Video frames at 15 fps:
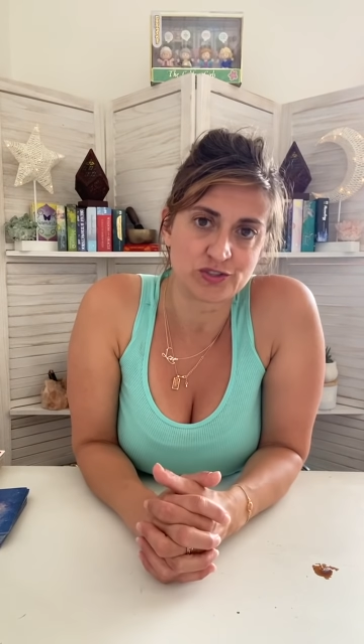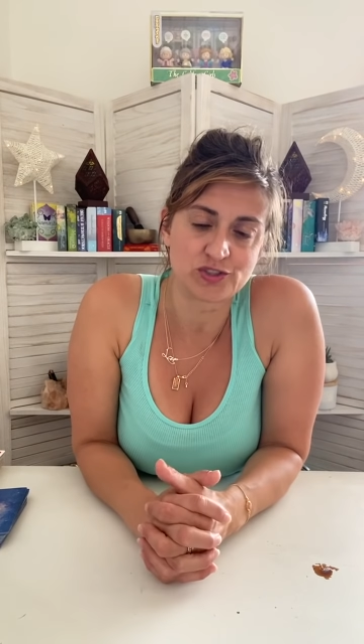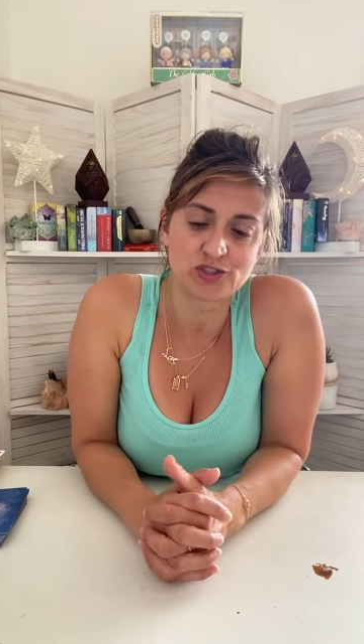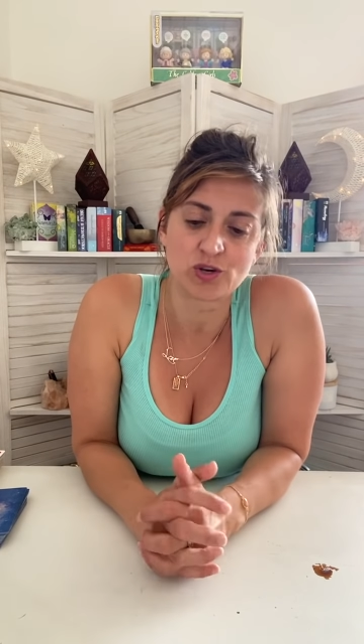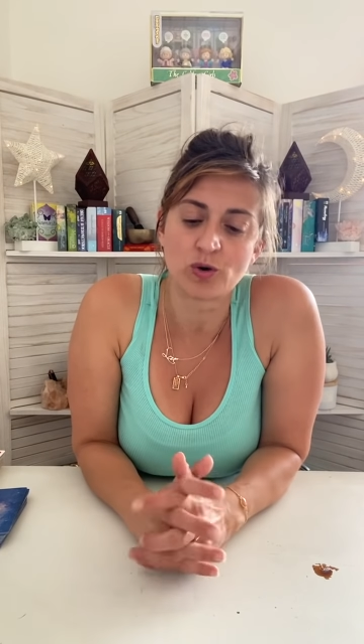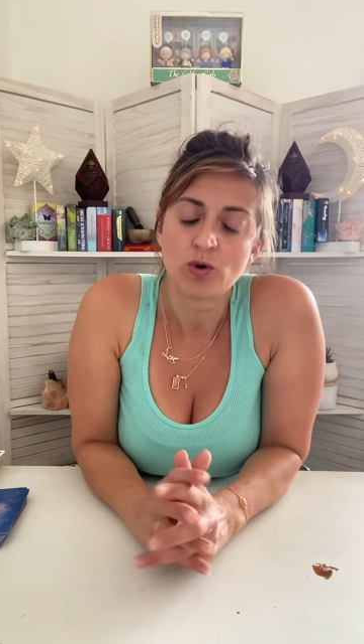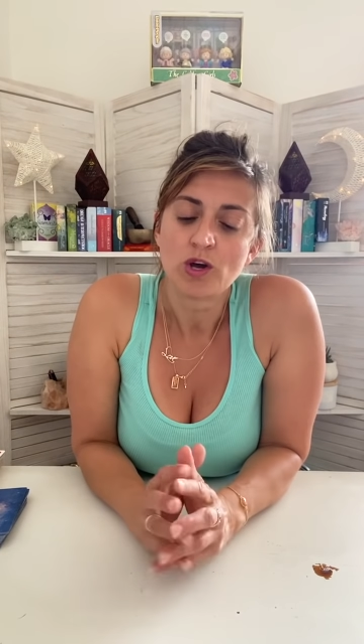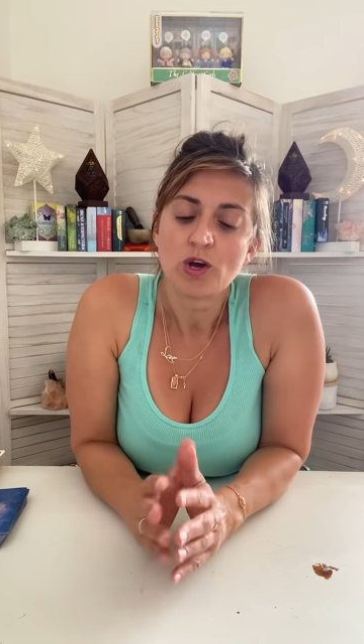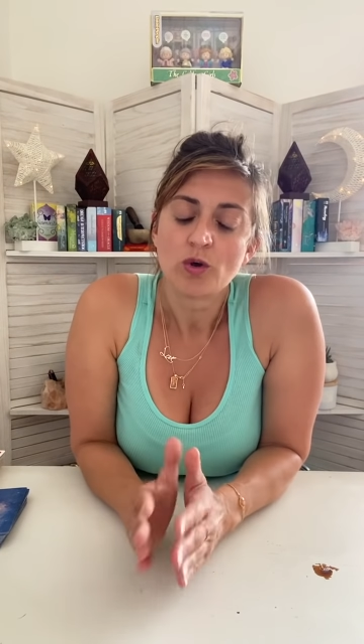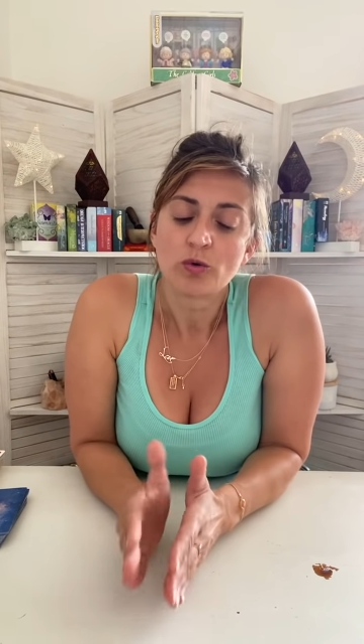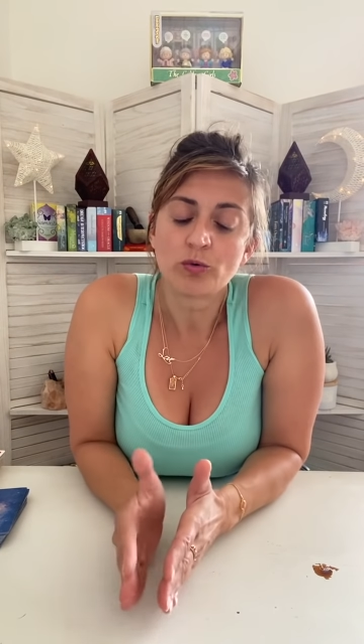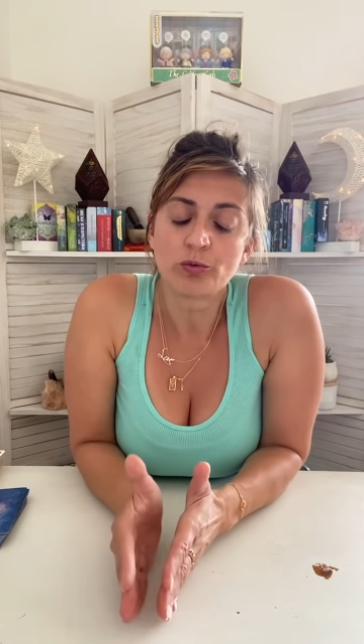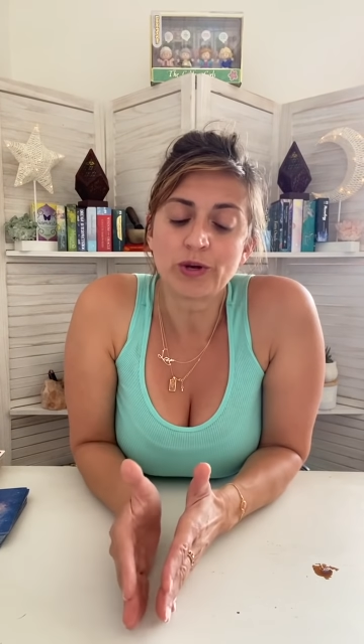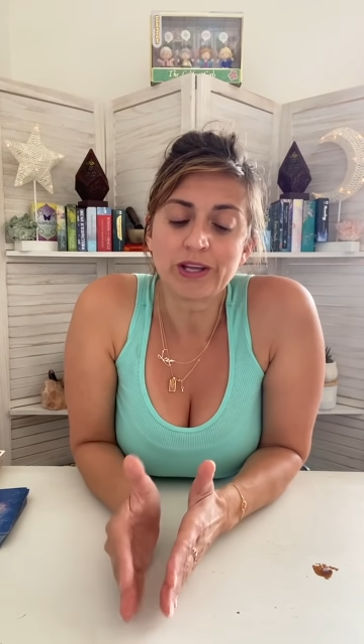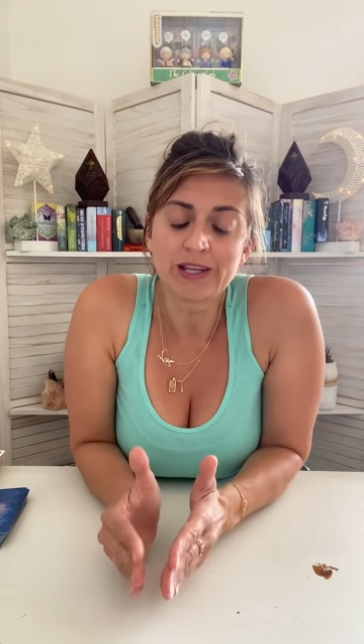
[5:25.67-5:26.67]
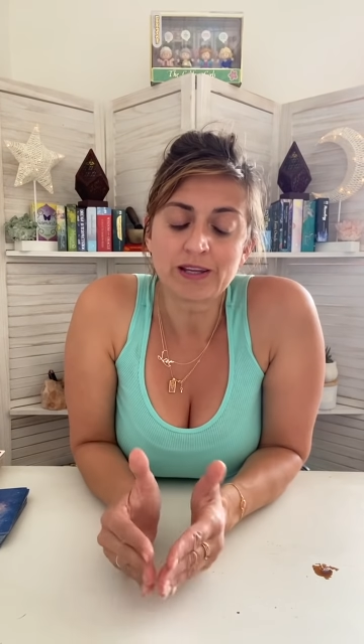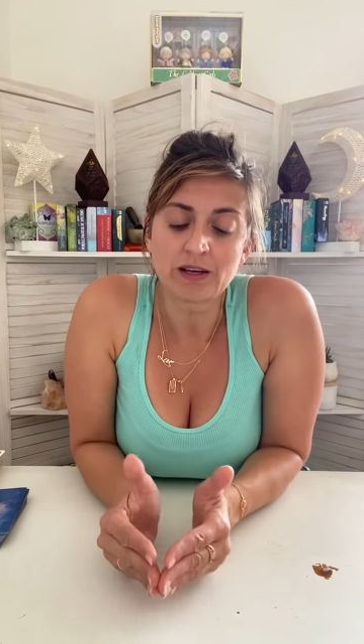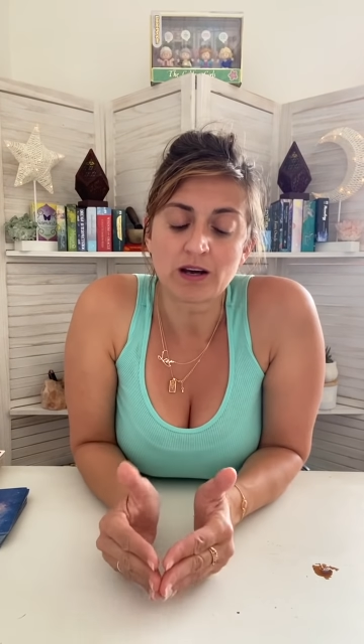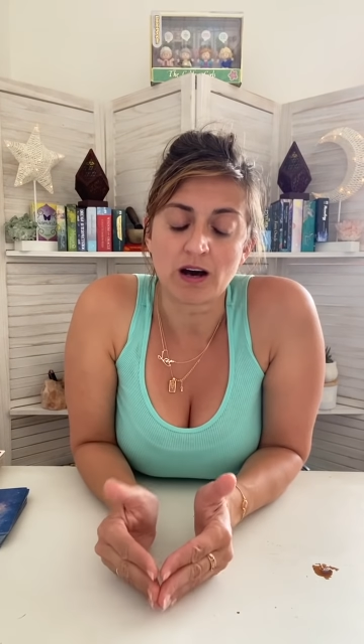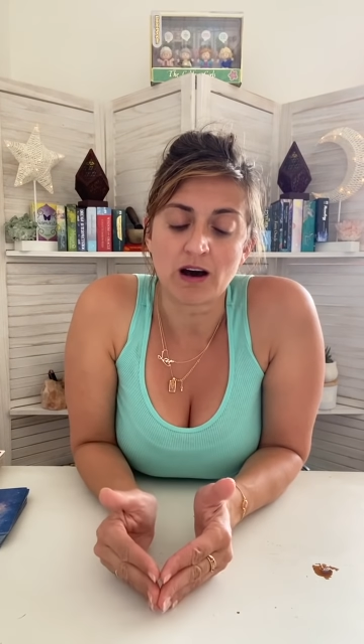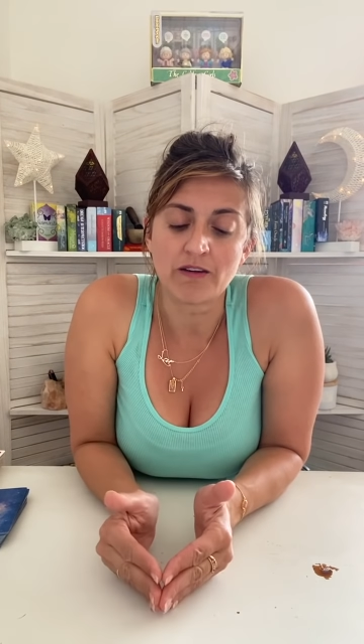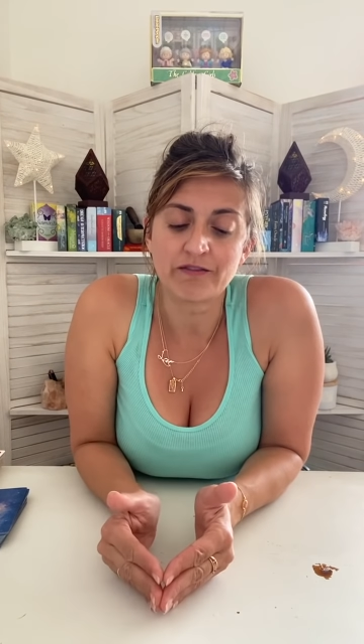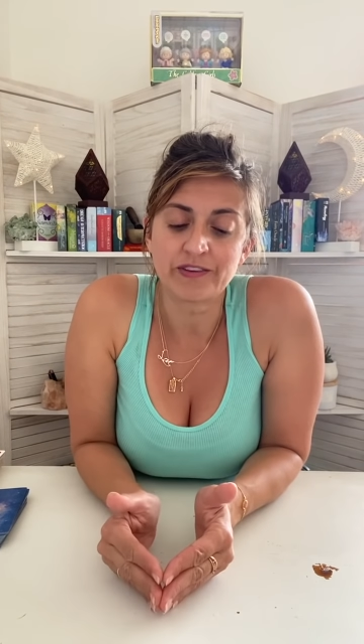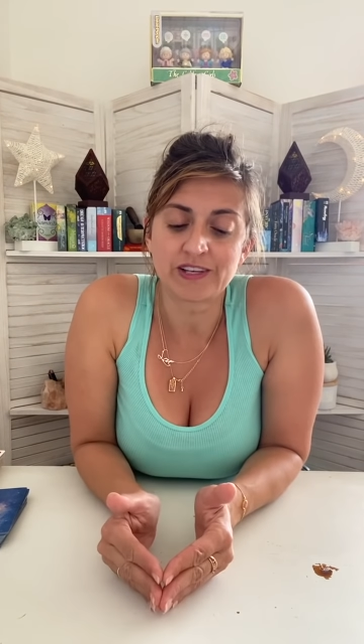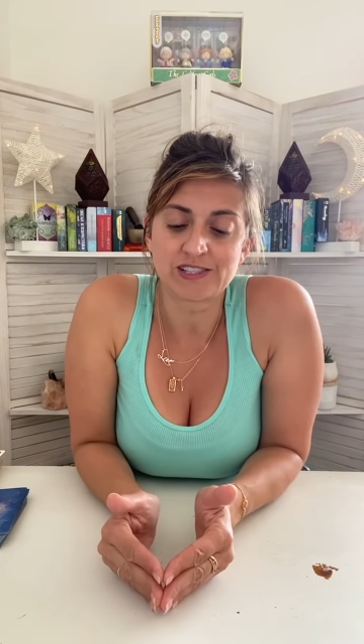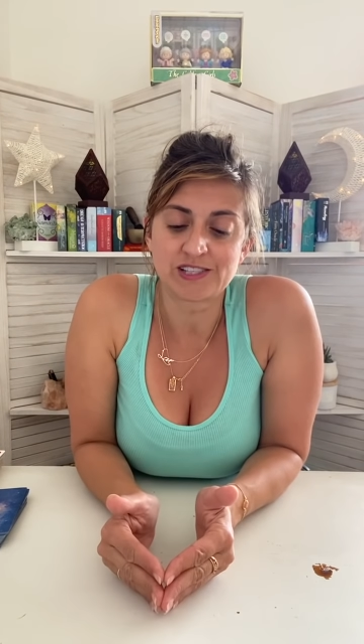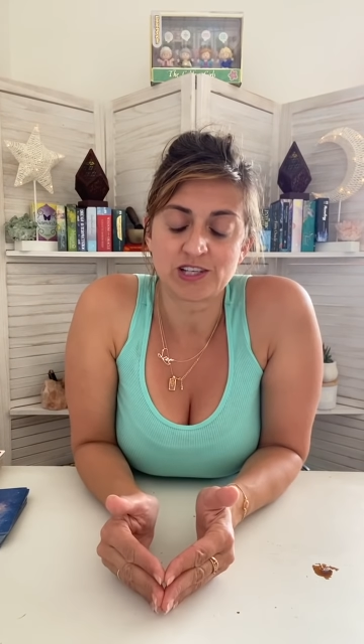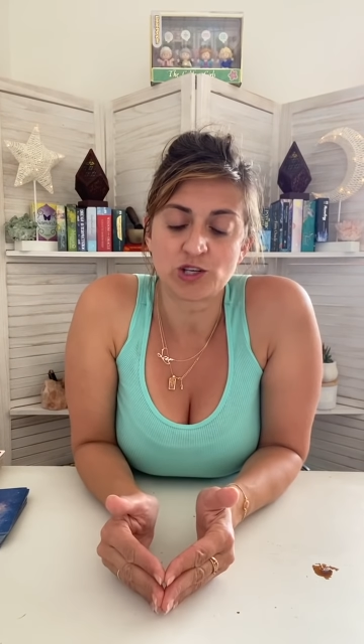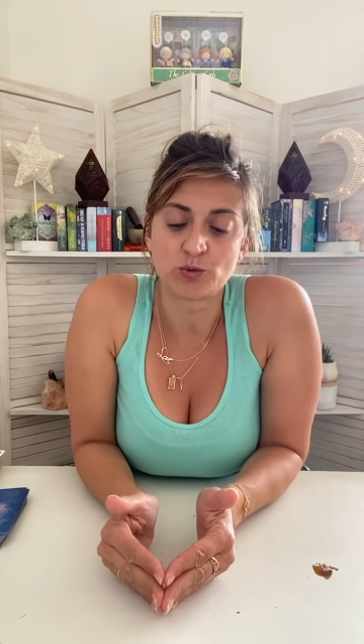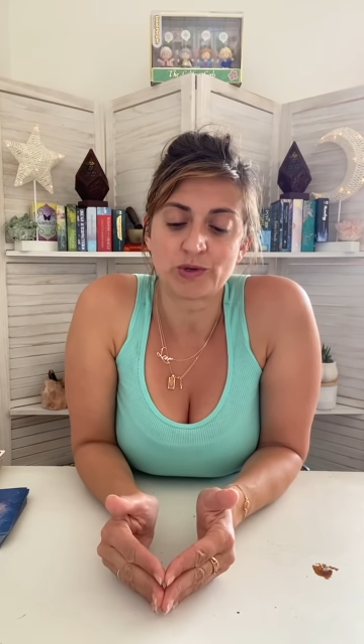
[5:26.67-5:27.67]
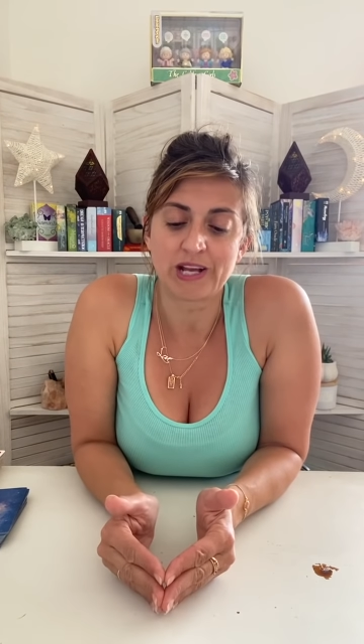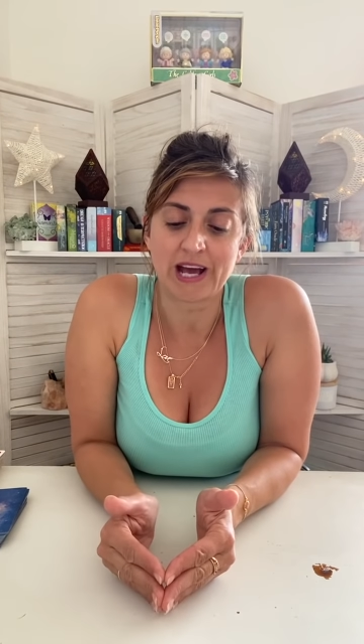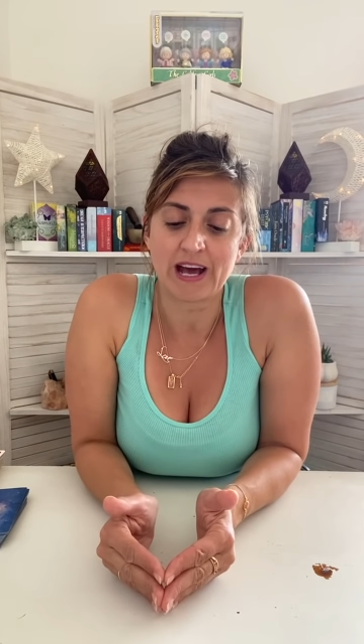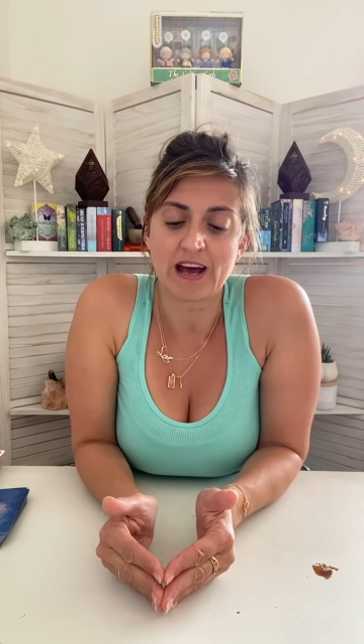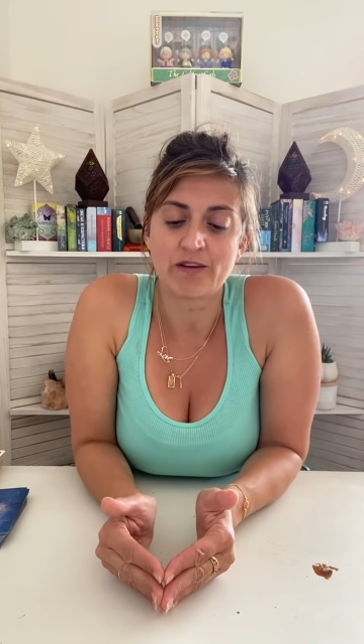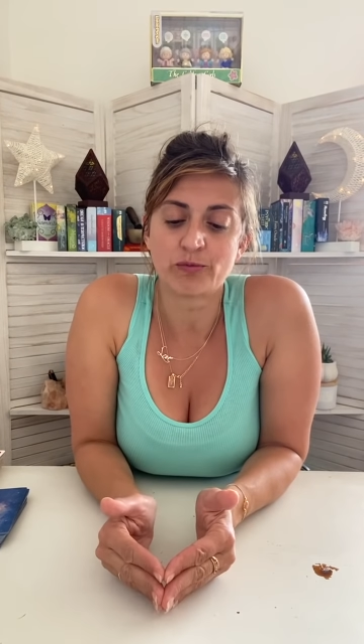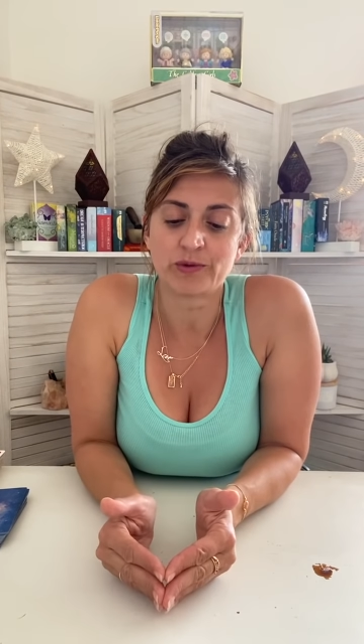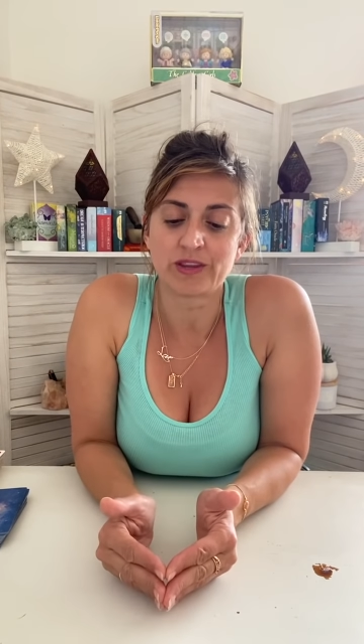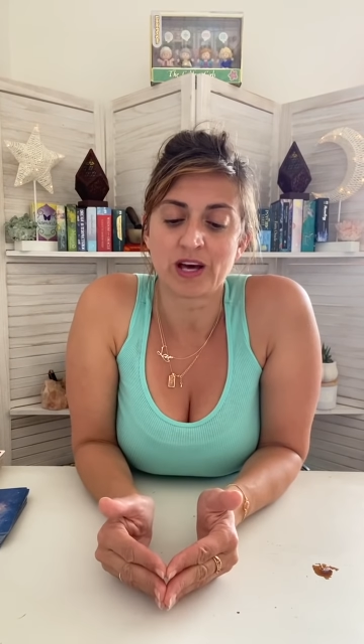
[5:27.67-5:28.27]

So really the conflicts that you would have with